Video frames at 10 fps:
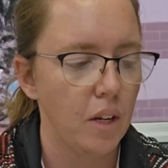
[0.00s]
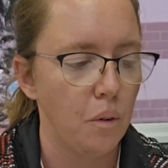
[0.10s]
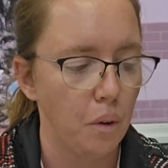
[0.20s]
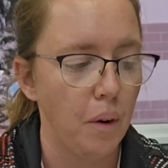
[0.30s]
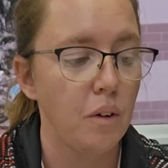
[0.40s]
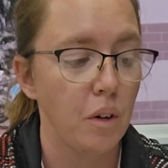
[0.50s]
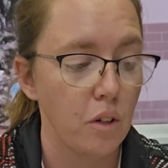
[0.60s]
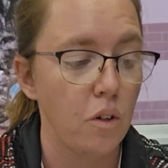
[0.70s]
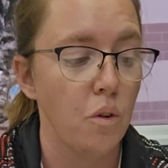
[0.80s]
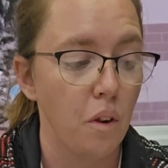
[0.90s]
21,
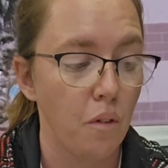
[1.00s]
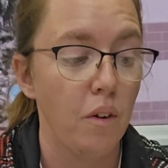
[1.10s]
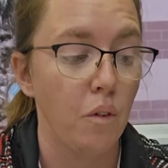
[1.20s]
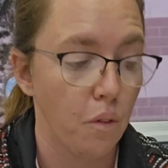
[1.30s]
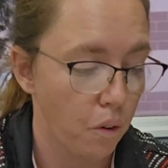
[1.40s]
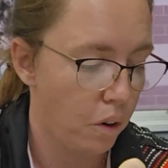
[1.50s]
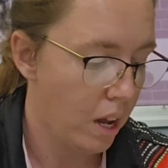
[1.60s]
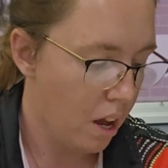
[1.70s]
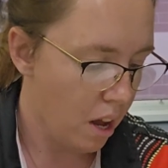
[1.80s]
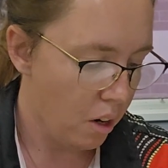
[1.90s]
22, 23, 24,
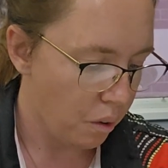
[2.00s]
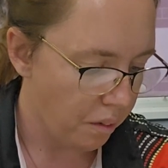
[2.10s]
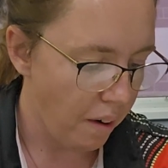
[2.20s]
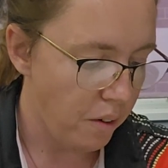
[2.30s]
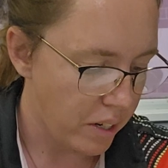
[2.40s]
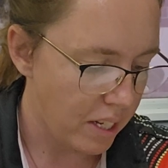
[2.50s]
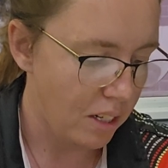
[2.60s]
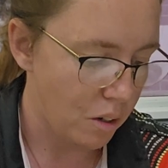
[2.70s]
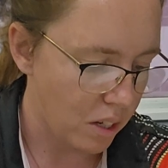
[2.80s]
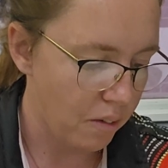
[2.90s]
25, 26,
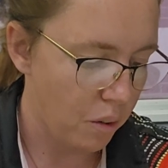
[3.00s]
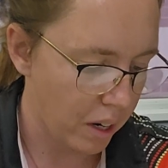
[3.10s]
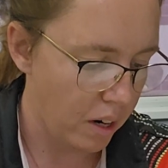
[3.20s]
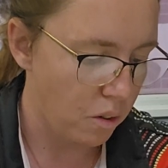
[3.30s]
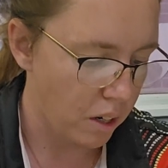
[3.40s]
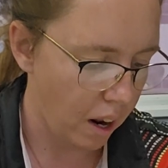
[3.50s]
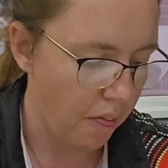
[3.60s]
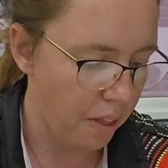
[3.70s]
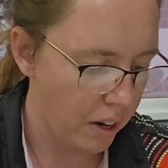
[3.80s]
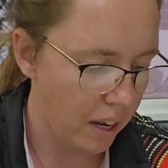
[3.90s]
27, 28, 29,
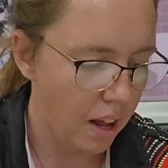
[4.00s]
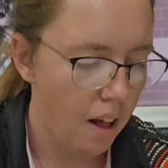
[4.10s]
30,